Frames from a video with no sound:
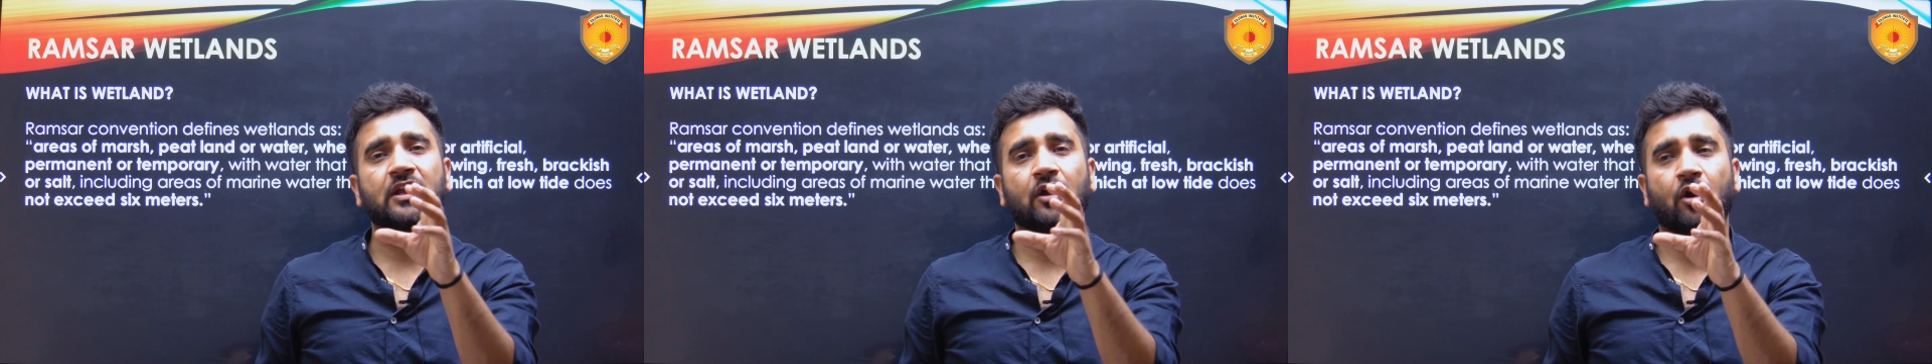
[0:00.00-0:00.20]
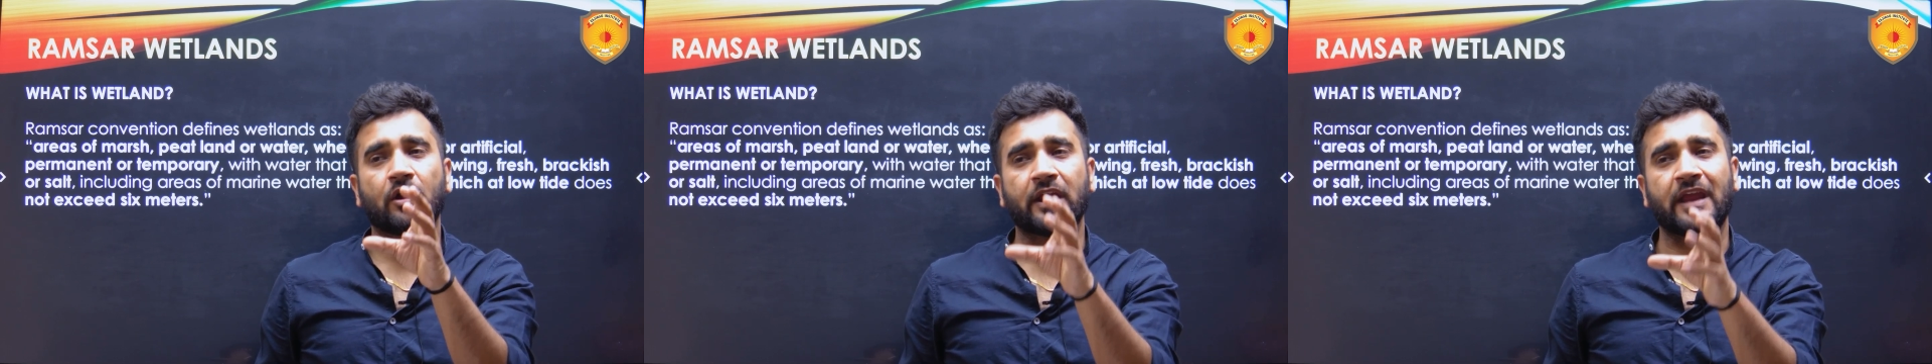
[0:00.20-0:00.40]

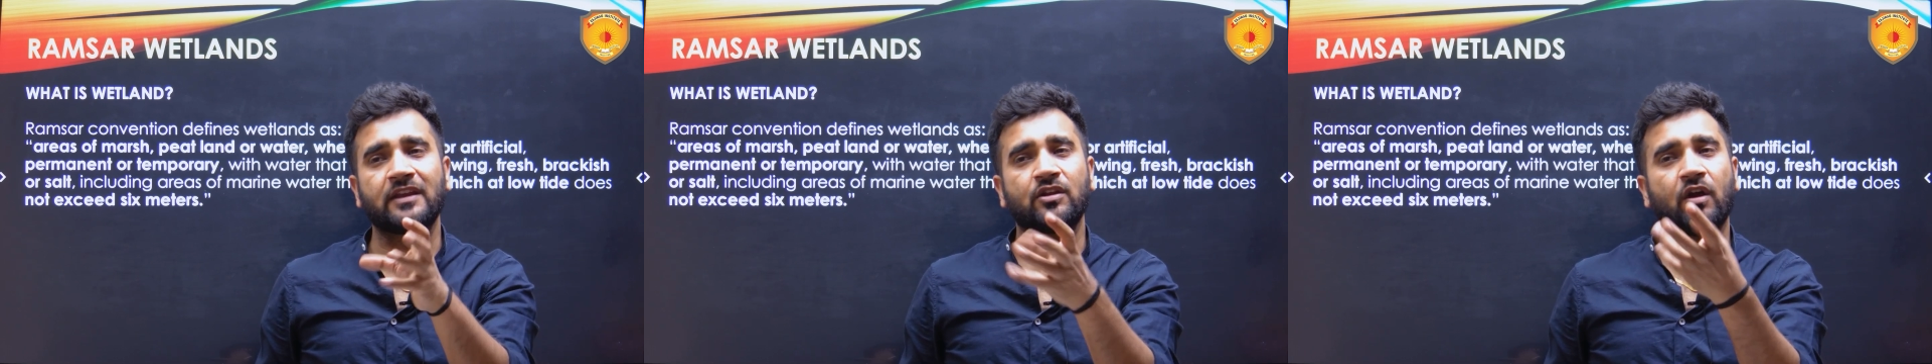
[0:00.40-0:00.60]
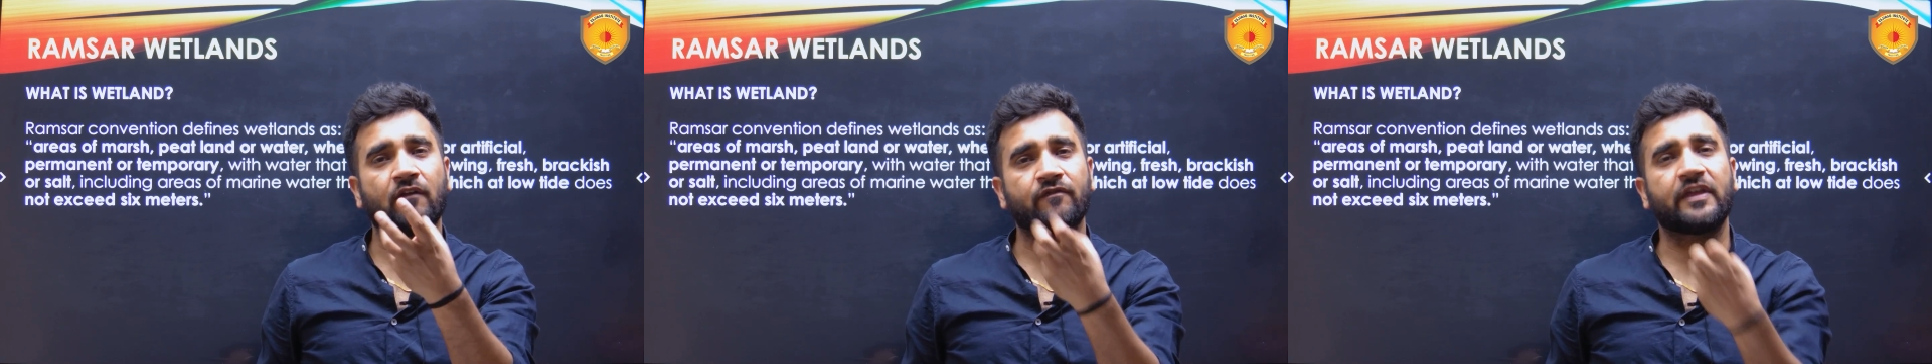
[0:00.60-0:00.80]
or any
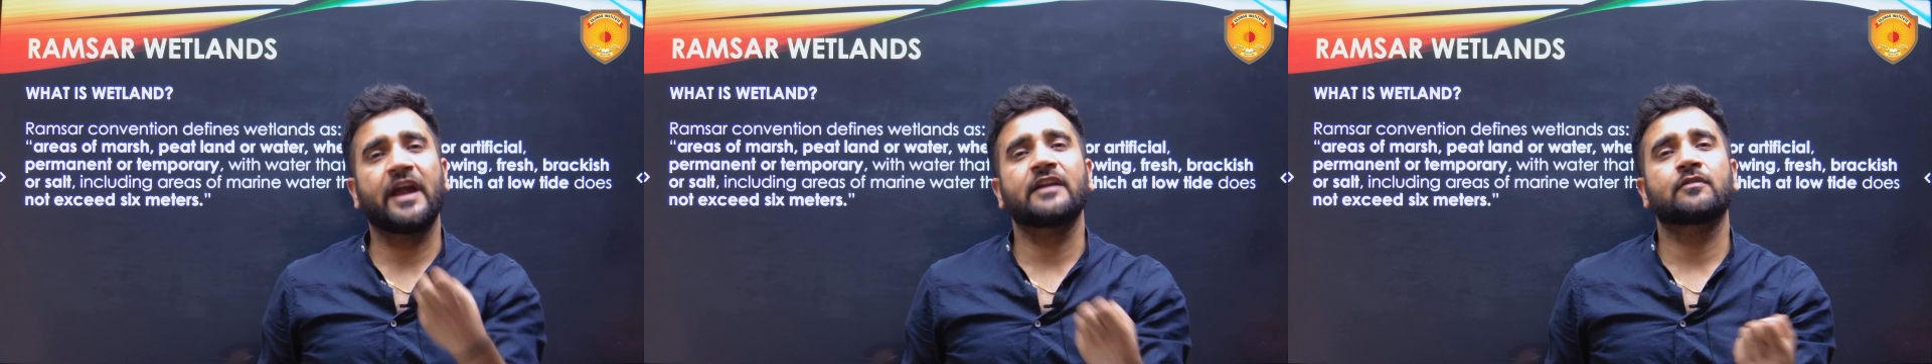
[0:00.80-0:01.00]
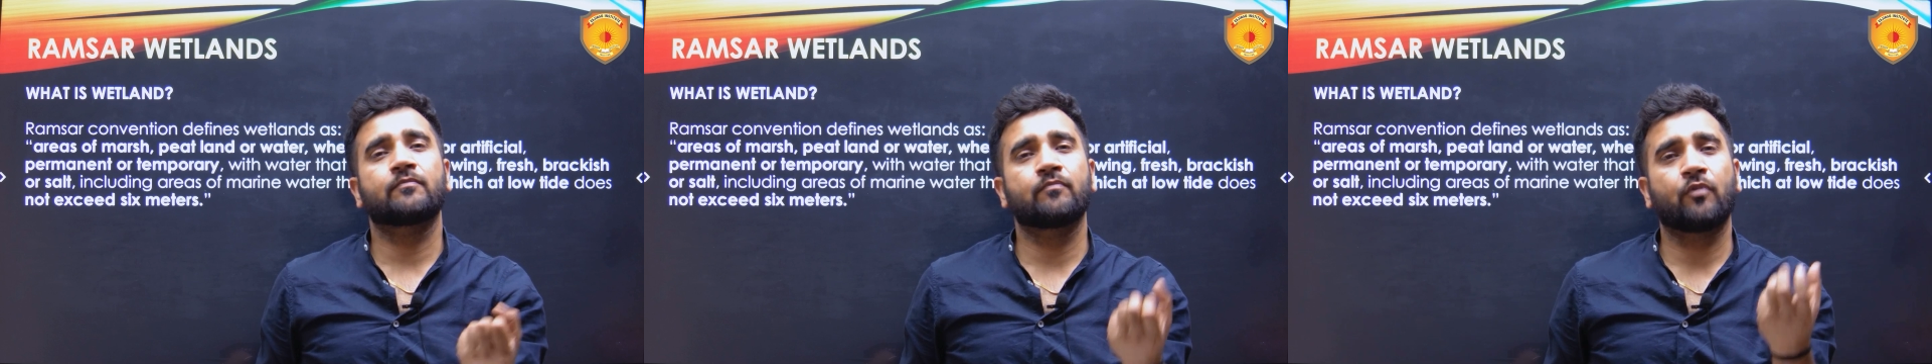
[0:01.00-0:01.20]
of
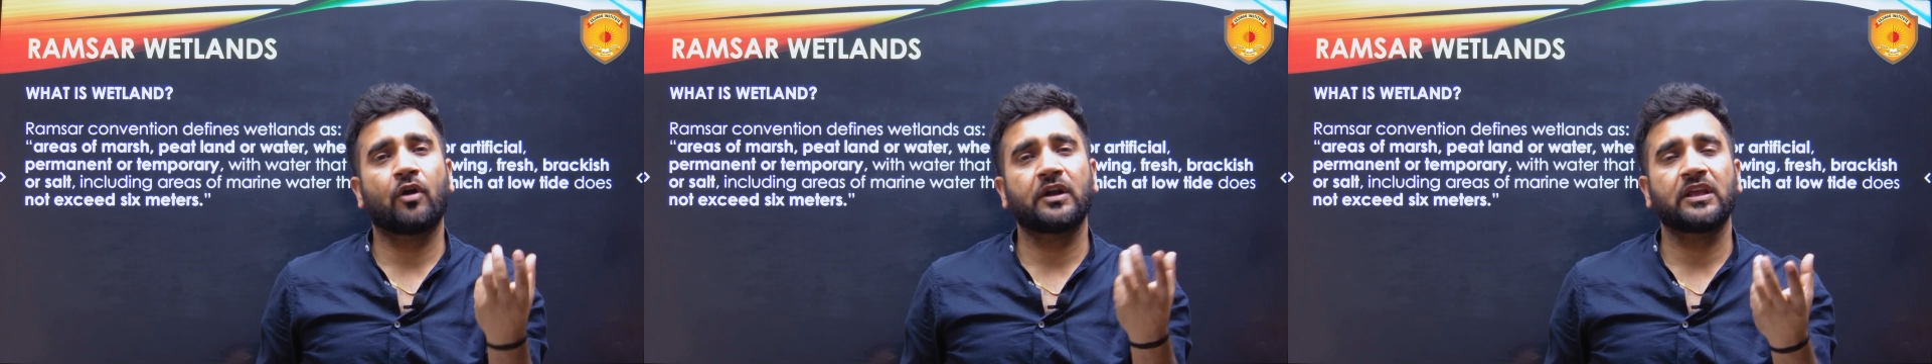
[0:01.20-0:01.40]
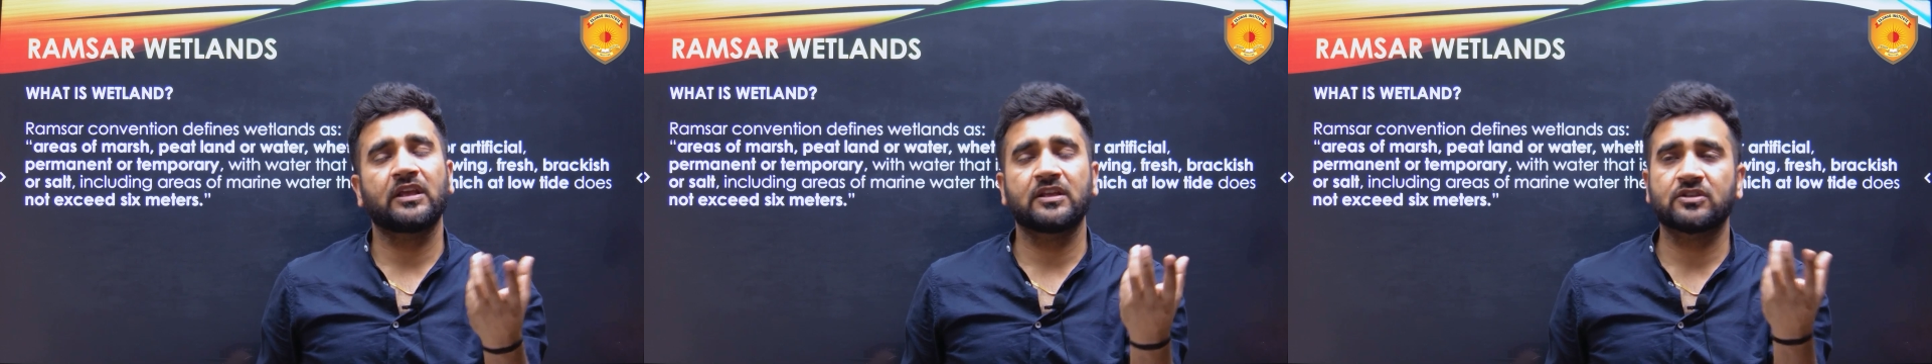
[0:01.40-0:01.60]
that
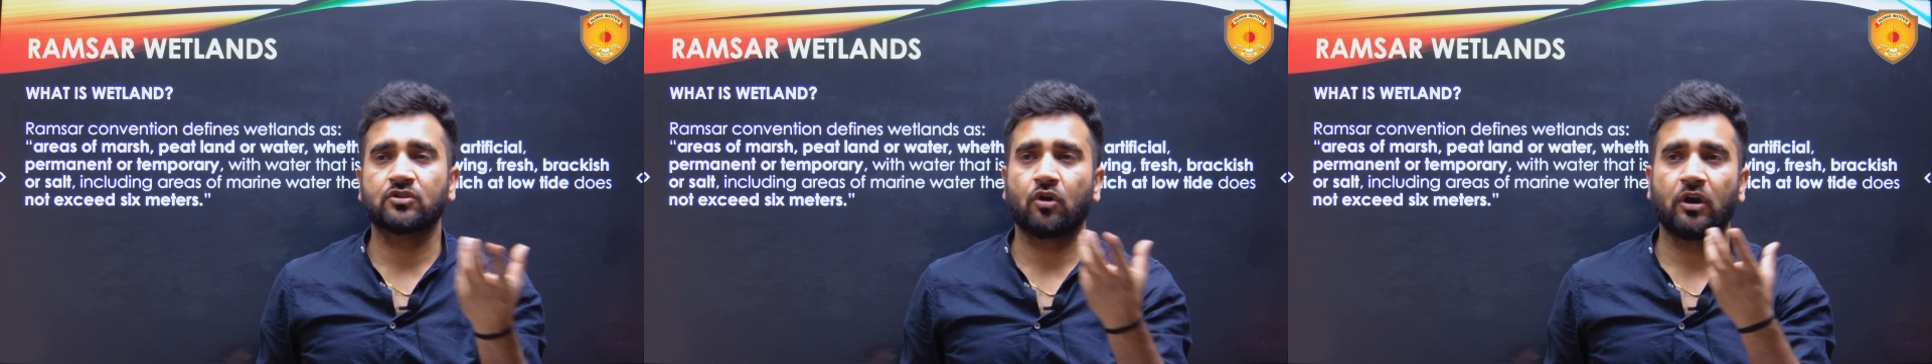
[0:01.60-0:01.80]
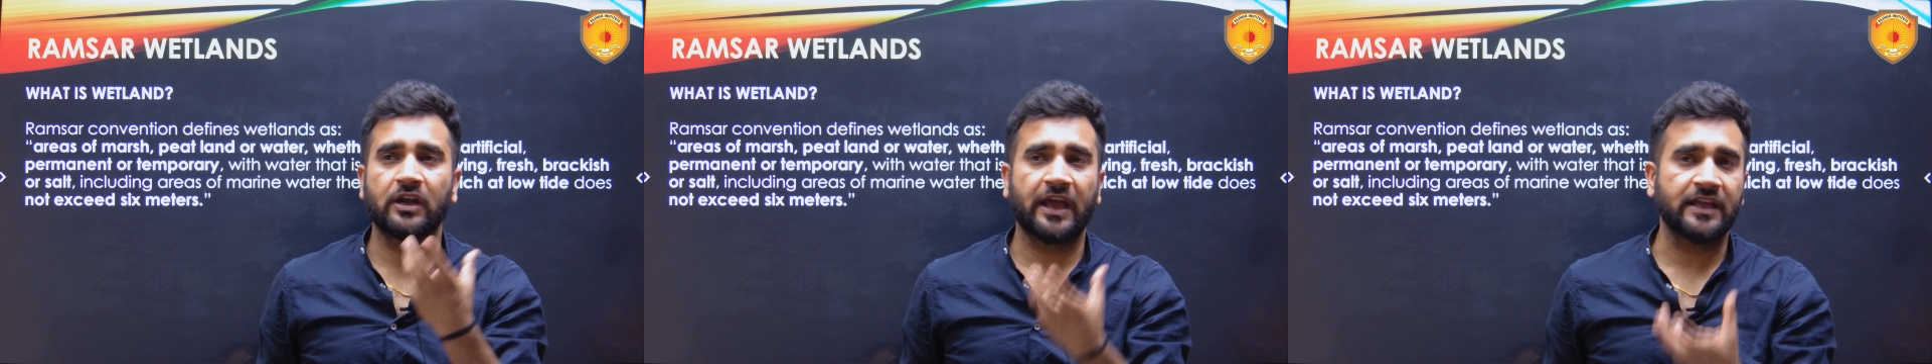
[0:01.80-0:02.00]
body is
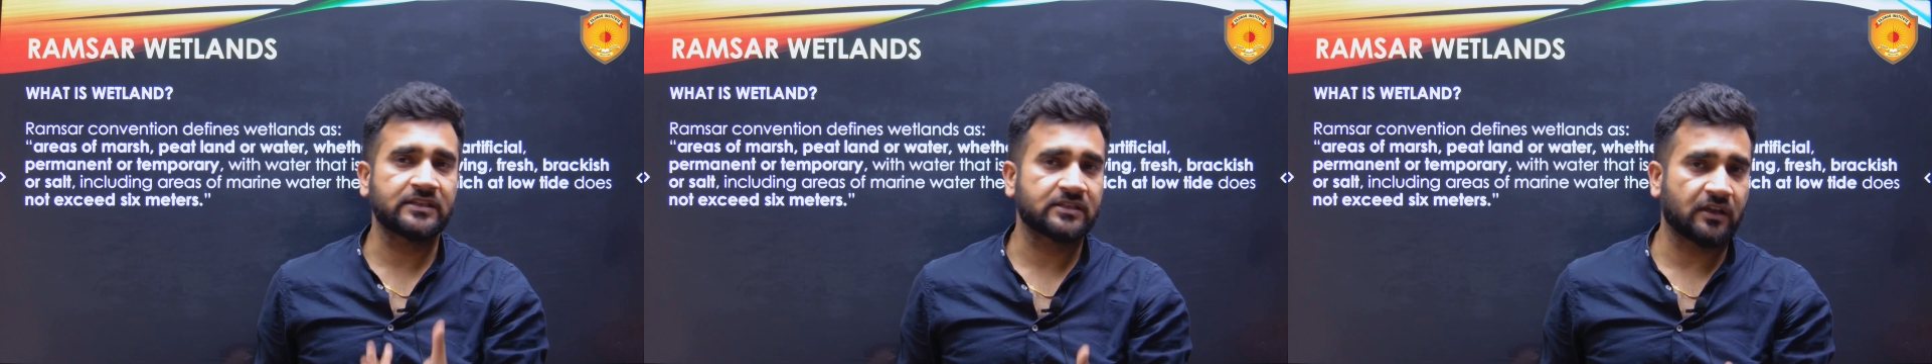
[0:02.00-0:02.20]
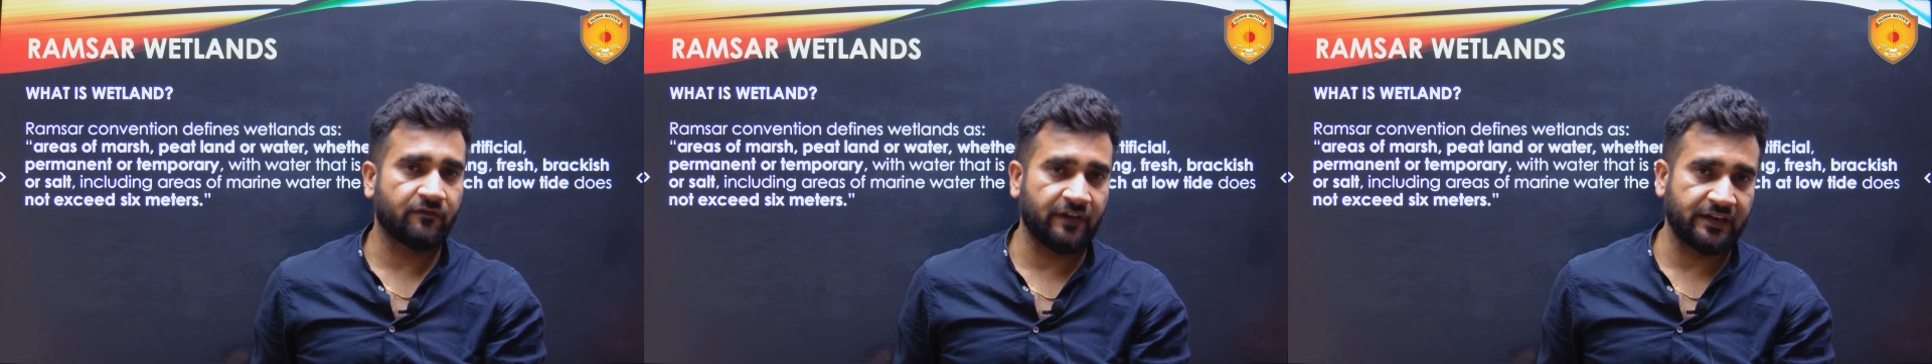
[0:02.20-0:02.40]
called as
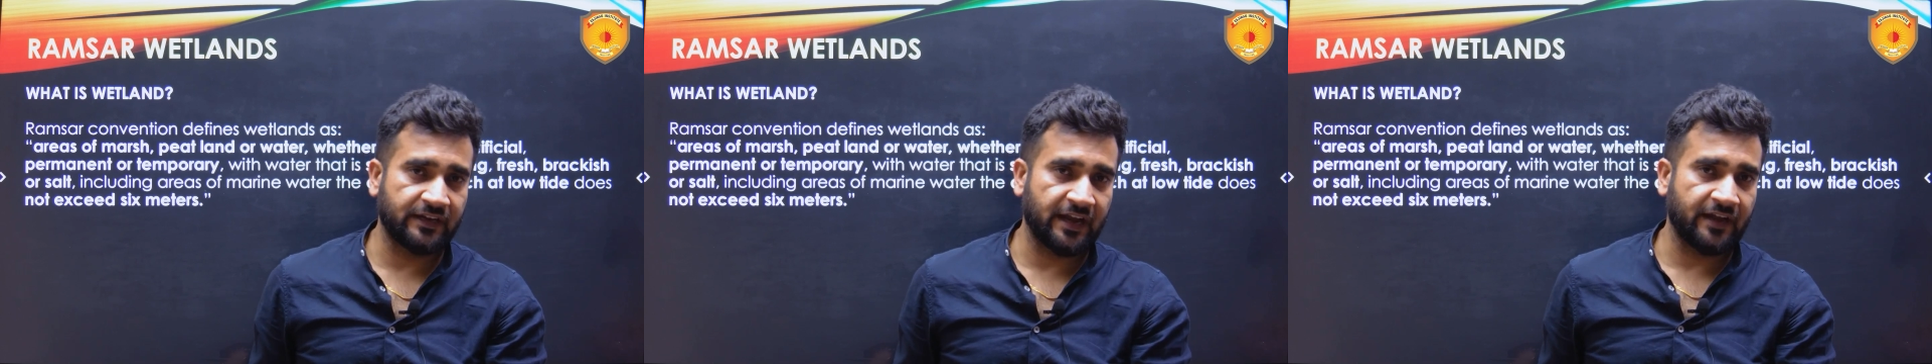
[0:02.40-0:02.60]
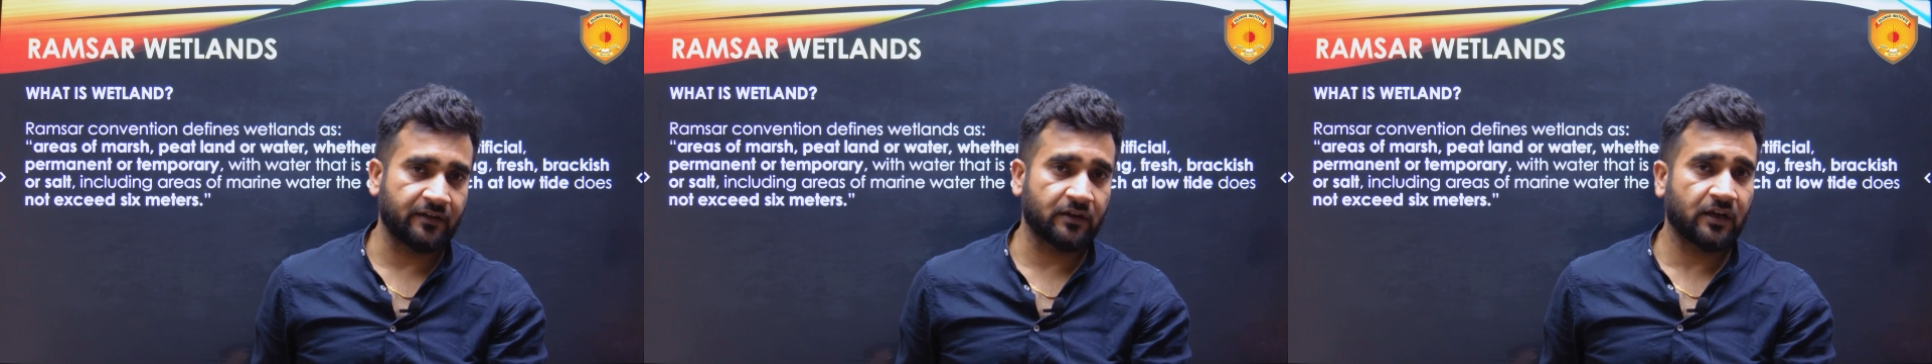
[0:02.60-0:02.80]
a wetland.